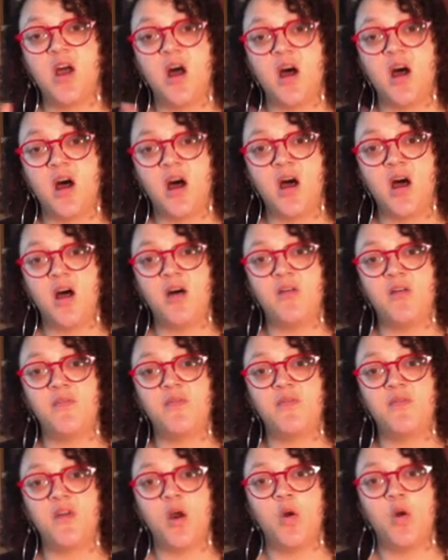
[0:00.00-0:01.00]

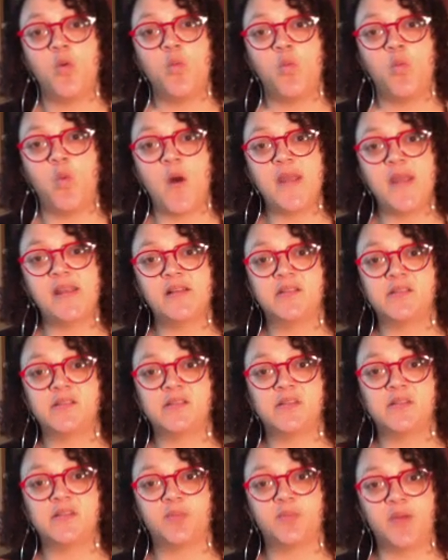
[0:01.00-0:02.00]
of white
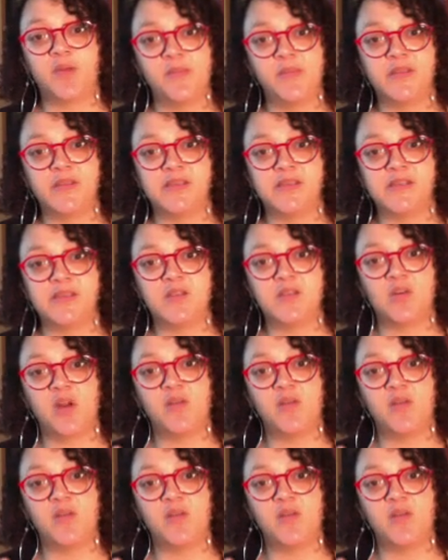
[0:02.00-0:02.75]
supremacy,